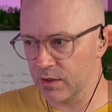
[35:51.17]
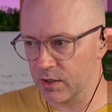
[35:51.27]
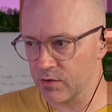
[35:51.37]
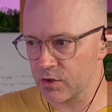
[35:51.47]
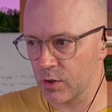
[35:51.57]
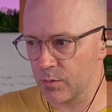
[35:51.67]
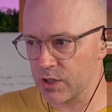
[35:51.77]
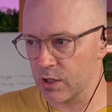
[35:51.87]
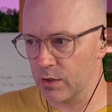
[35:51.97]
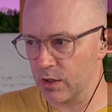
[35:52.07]
can stop
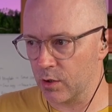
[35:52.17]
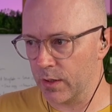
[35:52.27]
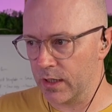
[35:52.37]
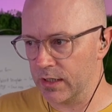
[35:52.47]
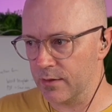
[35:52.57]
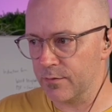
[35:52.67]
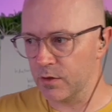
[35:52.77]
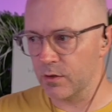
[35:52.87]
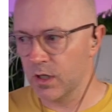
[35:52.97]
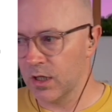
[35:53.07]
sharing it quickly if
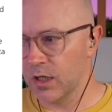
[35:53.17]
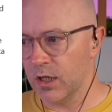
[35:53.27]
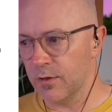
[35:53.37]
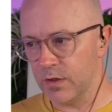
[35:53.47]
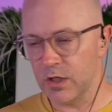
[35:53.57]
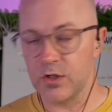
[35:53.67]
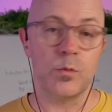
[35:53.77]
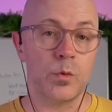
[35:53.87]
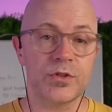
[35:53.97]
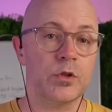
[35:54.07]
you need to.
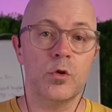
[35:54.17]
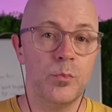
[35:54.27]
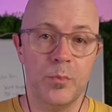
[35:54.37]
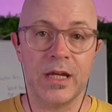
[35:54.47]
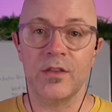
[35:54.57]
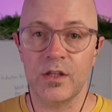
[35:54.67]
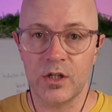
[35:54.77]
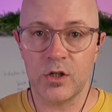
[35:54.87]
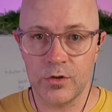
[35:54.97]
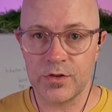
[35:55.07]
Will still mean that
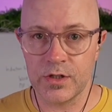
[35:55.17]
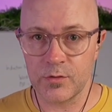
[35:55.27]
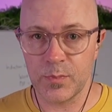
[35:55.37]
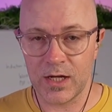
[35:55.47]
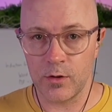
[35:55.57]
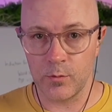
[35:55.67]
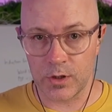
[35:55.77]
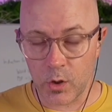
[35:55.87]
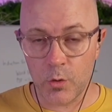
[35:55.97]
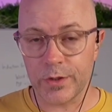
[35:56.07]
your content's part of the
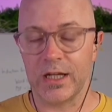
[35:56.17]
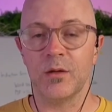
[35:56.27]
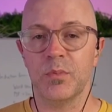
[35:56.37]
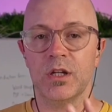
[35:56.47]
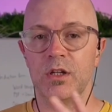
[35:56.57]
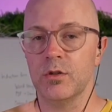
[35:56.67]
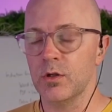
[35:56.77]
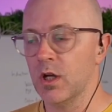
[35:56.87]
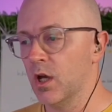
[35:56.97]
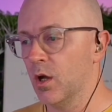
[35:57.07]
recording, but you
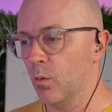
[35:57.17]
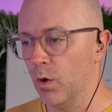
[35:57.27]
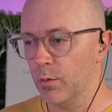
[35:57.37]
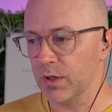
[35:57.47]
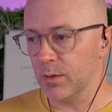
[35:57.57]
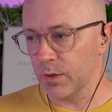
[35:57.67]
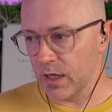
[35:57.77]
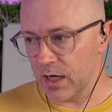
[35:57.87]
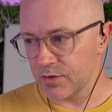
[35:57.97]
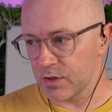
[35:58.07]
won't be able to
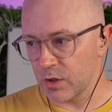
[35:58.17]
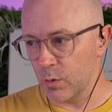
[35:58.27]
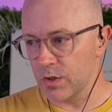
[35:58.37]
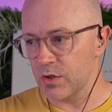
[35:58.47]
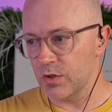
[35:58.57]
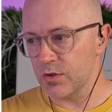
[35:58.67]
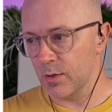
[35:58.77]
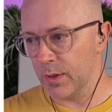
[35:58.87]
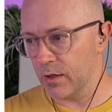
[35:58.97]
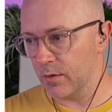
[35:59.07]
ask questions
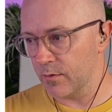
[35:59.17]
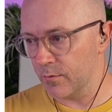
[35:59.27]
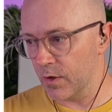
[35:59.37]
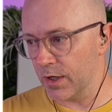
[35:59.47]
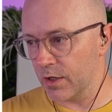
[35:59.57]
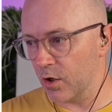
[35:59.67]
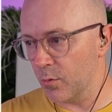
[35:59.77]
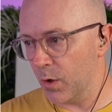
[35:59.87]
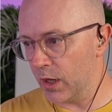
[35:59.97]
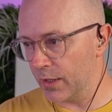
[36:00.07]
about it via
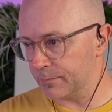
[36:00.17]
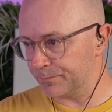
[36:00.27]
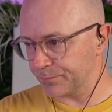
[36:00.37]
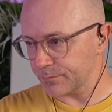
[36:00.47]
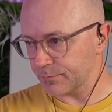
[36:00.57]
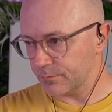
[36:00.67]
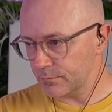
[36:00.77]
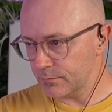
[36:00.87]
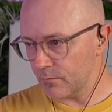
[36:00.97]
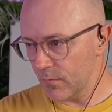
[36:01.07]
Copilot.
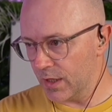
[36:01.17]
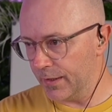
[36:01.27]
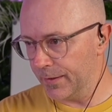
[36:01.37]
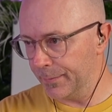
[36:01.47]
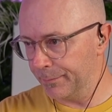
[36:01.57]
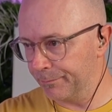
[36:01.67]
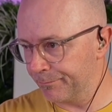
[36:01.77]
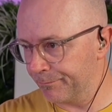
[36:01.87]
I